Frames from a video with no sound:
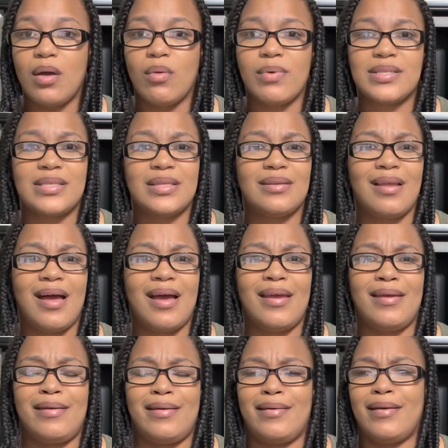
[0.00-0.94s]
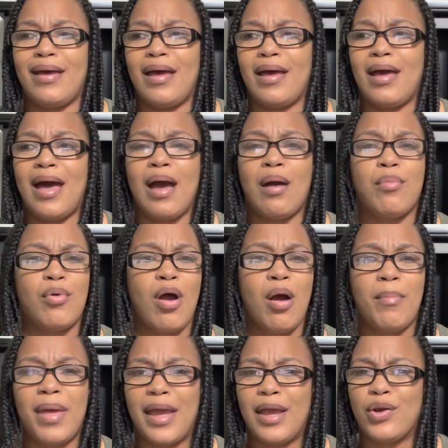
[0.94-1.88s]
It wasn't like high
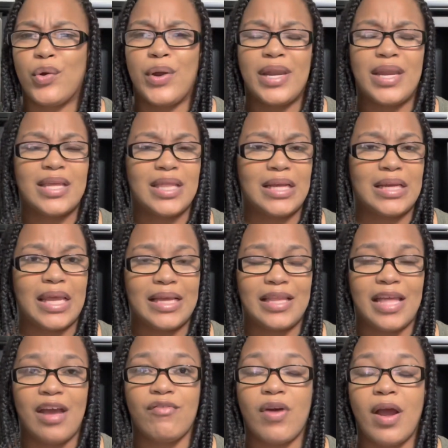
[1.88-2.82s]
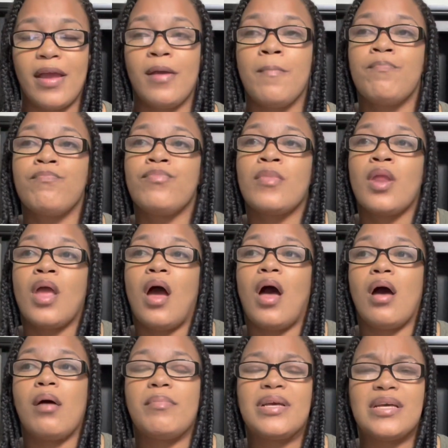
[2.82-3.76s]
broadband or anything like that, right?
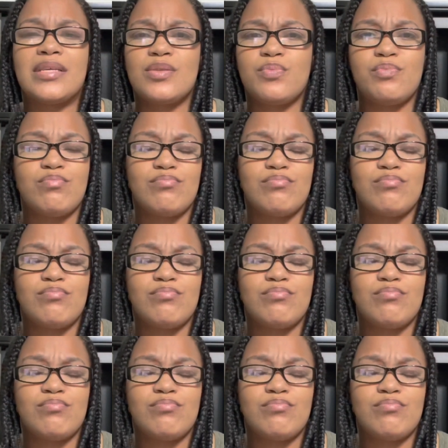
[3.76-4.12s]
Because